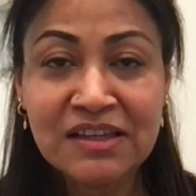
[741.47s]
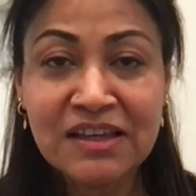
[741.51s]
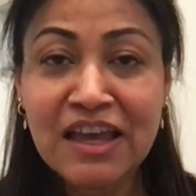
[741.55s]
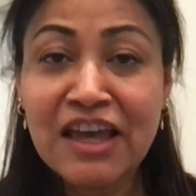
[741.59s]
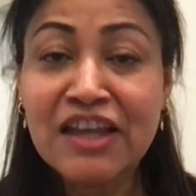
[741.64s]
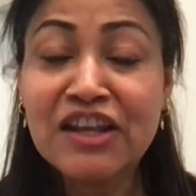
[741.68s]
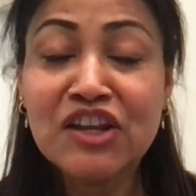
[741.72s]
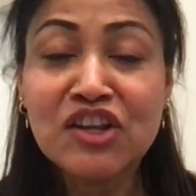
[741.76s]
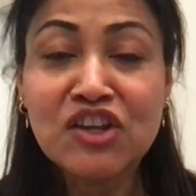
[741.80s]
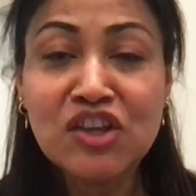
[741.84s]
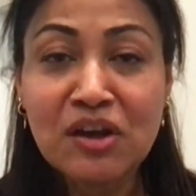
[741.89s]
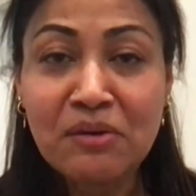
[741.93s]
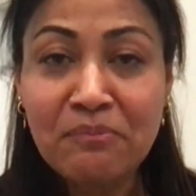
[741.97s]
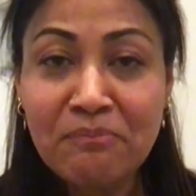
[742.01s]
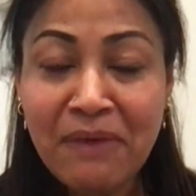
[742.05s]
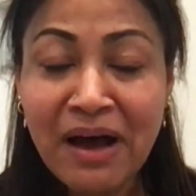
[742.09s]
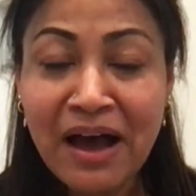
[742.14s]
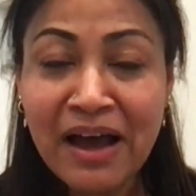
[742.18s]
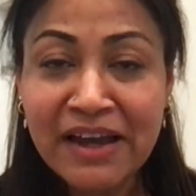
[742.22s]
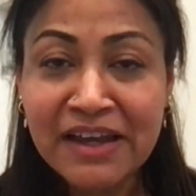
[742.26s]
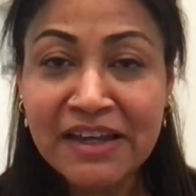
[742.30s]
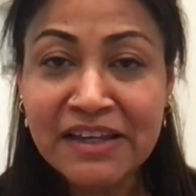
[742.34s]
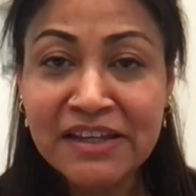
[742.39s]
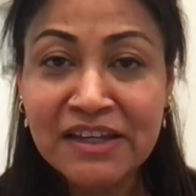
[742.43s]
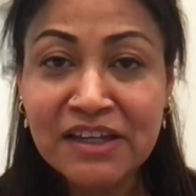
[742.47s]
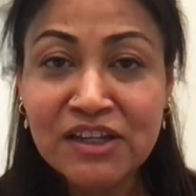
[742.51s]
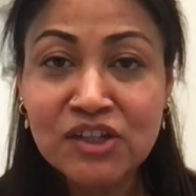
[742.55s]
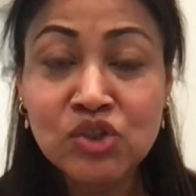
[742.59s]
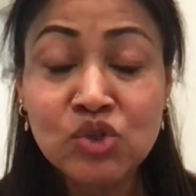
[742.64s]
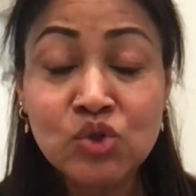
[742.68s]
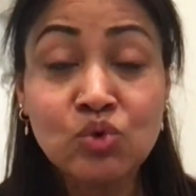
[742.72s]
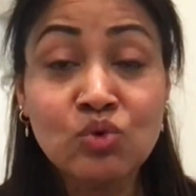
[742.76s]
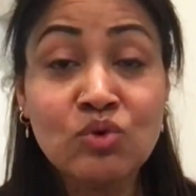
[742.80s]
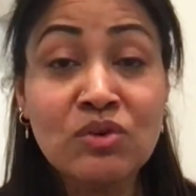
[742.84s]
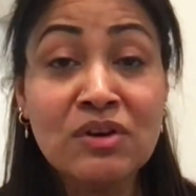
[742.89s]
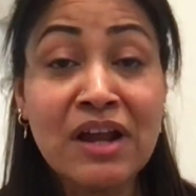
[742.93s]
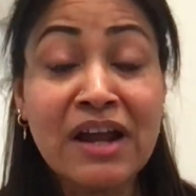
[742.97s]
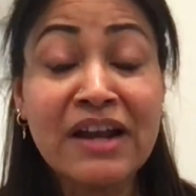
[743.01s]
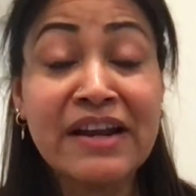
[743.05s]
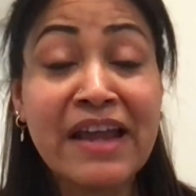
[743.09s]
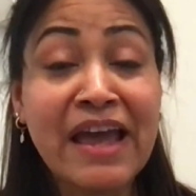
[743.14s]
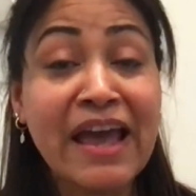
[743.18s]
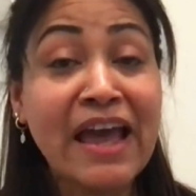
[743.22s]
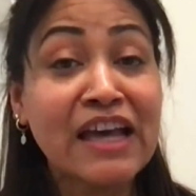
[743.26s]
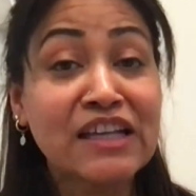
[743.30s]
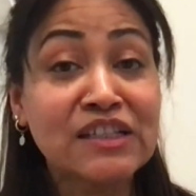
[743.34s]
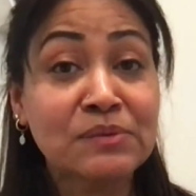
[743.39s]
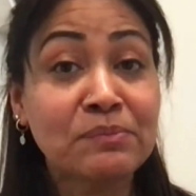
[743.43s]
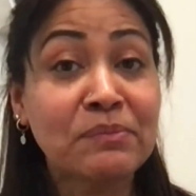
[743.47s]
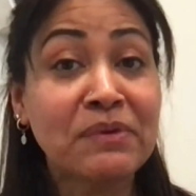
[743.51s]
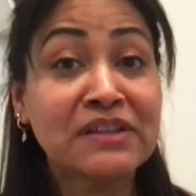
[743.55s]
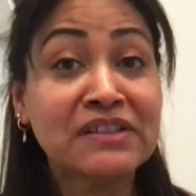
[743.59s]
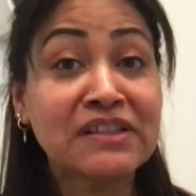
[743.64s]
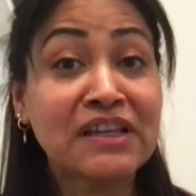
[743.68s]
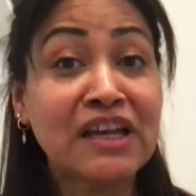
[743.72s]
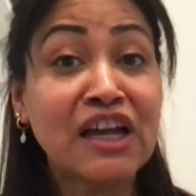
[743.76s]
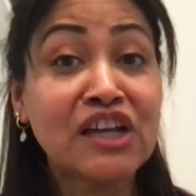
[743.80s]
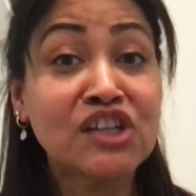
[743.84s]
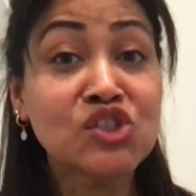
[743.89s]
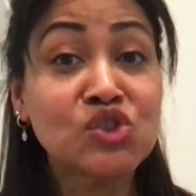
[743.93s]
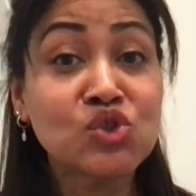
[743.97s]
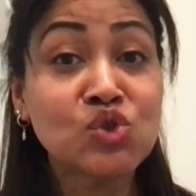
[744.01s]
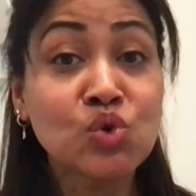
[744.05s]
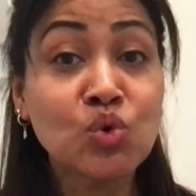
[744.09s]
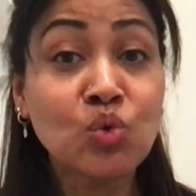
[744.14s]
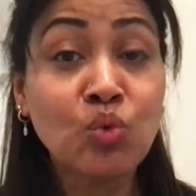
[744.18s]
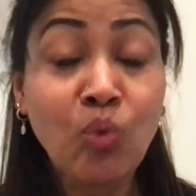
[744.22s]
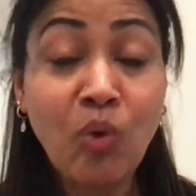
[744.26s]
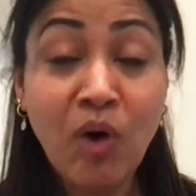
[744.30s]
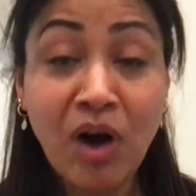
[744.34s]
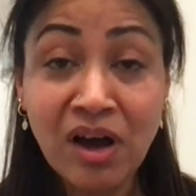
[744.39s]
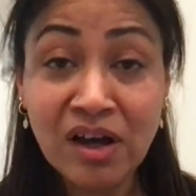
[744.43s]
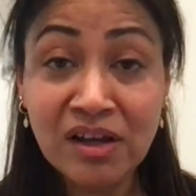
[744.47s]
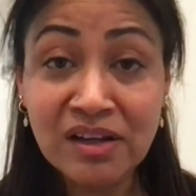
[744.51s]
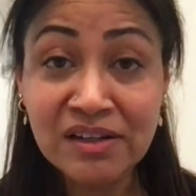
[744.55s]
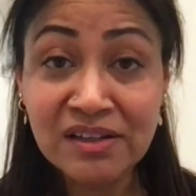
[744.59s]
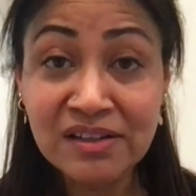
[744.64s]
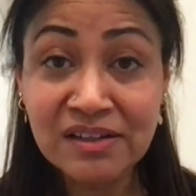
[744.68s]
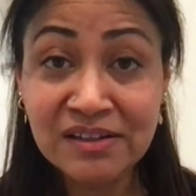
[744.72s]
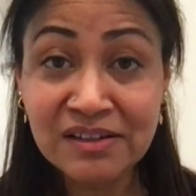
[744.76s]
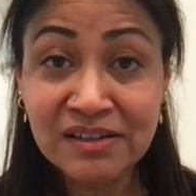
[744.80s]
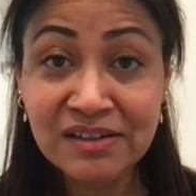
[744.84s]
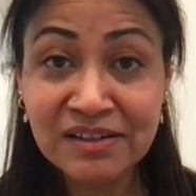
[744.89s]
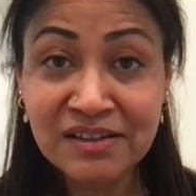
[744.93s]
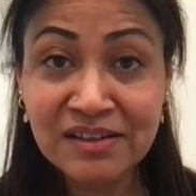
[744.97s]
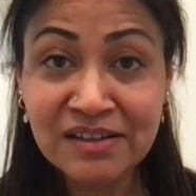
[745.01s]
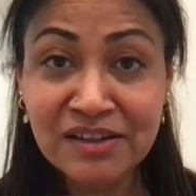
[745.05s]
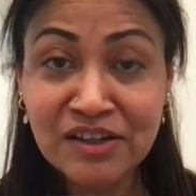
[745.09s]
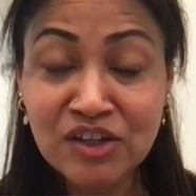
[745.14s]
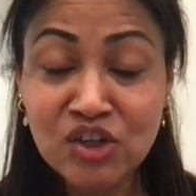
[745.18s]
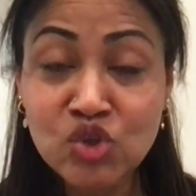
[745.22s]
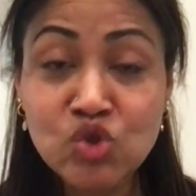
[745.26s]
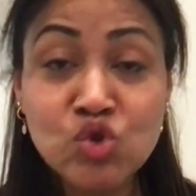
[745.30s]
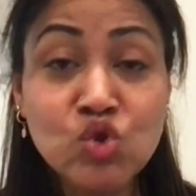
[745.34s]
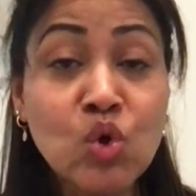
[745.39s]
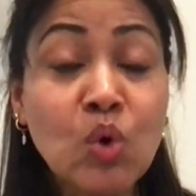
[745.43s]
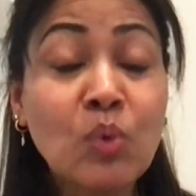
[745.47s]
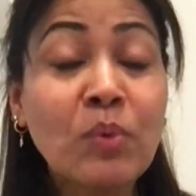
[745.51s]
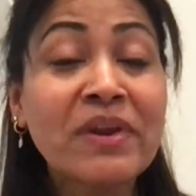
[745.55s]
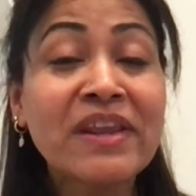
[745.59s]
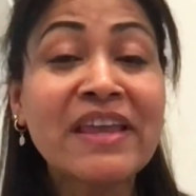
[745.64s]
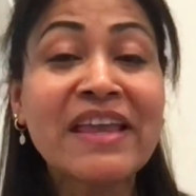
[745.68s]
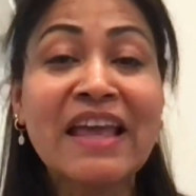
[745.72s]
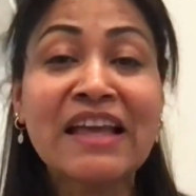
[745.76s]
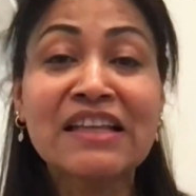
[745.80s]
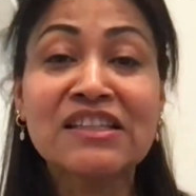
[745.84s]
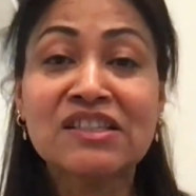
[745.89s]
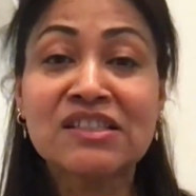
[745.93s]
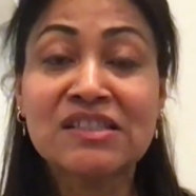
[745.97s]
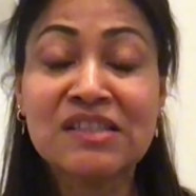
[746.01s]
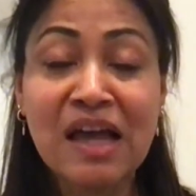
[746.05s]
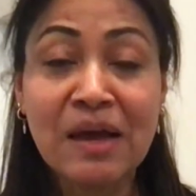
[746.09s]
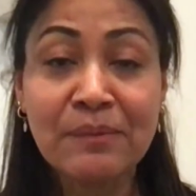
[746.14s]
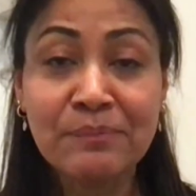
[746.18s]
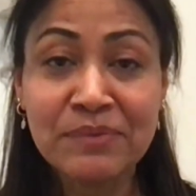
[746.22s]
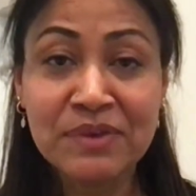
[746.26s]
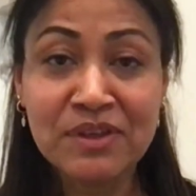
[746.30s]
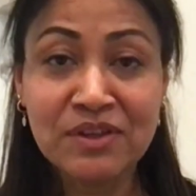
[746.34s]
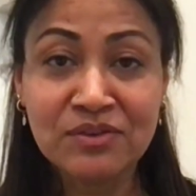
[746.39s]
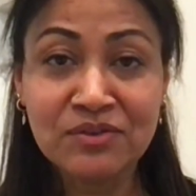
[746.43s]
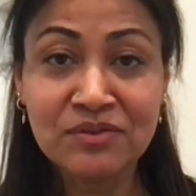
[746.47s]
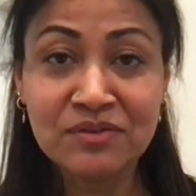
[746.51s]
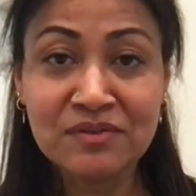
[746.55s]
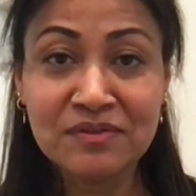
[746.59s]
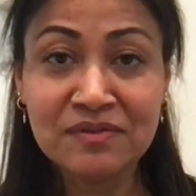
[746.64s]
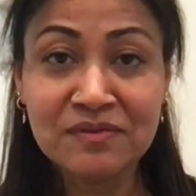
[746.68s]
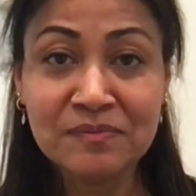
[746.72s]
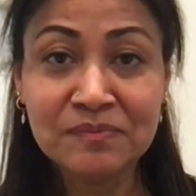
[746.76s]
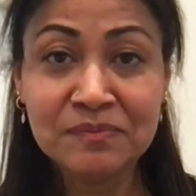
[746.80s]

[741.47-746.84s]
and in your mind to learn as much as you want. Nobody can stop you.